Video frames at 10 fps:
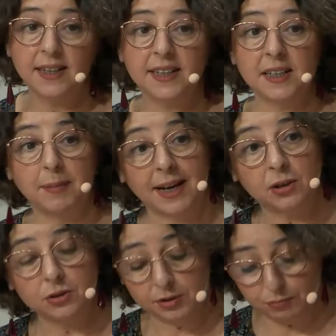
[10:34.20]
In my
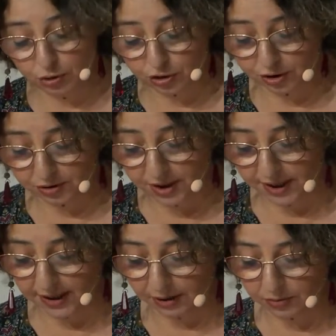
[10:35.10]
contribution
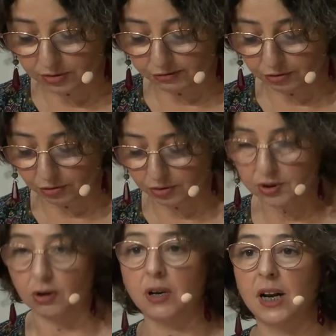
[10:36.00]
today, I want to focus
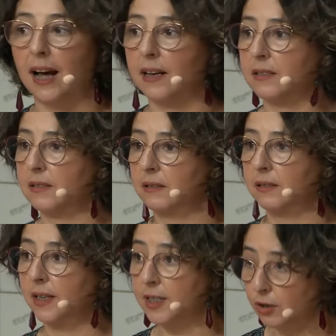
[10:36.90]
on class
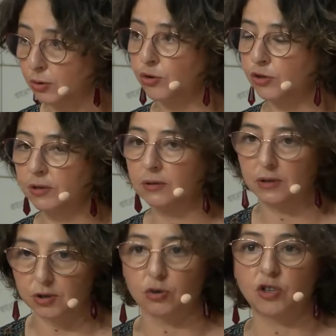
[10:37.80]
exclusion,
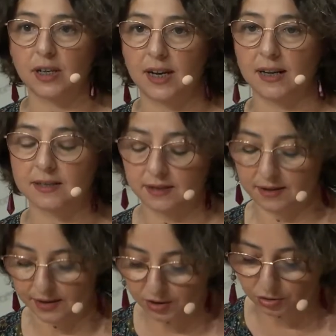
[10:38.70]
social class
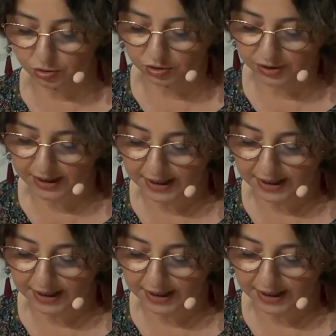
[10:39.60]
exclusion,